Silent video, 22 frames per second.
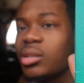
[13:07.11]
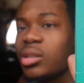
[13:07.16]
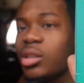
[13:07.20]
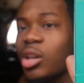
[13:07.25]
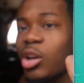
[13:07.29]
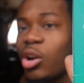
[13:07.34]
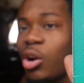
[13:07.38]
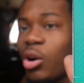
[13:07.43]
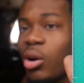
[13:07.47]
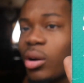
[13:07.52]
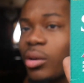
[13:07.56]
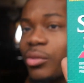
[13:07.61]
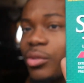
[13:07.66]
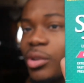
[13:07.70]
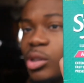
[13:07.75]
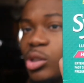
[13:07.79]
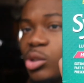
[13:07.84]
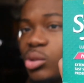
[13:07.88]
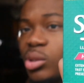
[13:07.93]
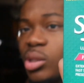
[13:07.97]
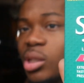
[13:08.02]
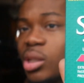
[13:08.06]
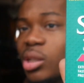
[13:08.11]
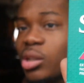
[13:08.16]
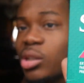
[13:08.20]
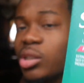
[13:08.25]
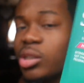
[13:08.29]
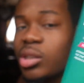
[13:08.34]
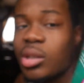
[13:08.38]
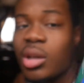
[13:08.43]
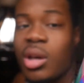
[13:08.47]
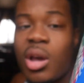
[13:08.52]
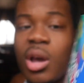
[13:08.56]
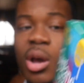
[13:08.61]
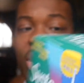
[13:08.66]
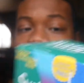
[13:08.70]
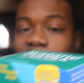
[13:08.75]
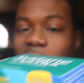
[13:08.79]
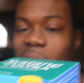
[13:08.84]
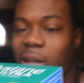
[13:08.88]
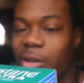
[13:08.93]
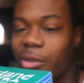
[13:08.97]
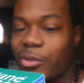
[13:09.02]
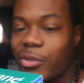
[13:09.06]
They're artificial tears
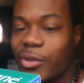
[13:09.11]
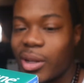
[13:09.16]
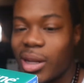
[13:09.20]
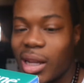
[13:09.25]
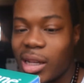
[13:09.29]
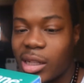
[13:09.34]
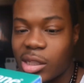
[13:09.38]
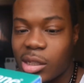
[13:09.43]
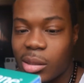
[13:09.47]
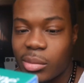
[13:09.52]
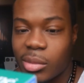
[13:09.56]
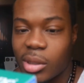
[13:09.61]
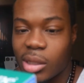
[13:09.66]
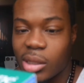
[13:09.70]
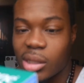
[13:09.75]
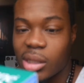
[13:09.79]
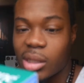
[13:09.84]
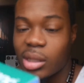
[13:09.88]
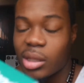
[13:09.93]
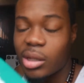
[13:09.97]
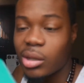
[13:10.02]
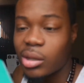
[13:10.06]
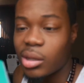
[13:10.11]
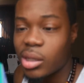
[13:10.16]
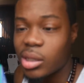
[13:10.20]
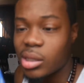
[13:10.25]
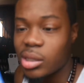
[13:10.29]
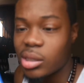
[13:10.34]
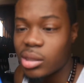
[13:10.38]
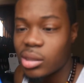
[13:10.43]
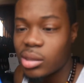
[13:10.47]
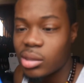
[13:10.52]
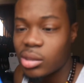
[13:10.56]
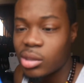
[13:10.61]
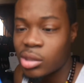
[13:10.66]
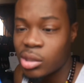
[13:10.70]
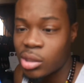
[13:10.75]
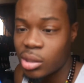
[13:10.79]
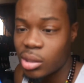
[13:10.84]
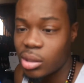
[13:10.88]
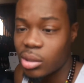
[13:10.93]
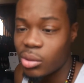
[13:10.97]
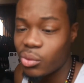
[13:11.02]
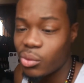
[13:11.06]
when I feel like something's in there, because
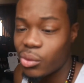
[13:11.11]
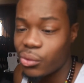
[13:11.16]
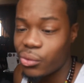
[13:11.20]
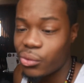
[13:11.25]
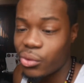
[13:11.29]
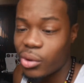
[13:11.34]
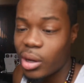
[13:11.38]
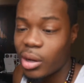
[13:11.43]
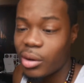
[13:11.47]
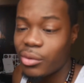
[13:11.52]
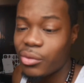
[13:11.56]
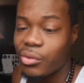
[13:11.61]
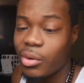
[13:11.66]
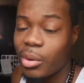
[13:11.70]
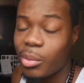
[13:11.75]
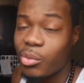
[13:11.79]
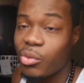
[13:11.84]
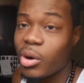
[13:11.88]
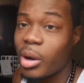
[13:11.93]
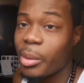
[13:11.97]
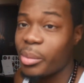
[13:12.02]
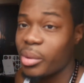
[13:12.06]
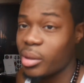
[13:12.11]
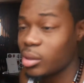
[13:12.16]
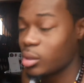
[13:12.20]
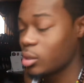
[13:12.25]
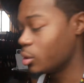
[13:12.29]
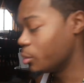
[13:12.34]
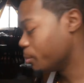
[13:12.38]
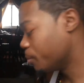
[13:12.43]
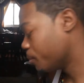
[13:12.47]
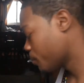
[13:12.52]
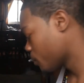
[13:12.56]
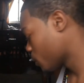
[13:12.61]
to refrain from rubbing them.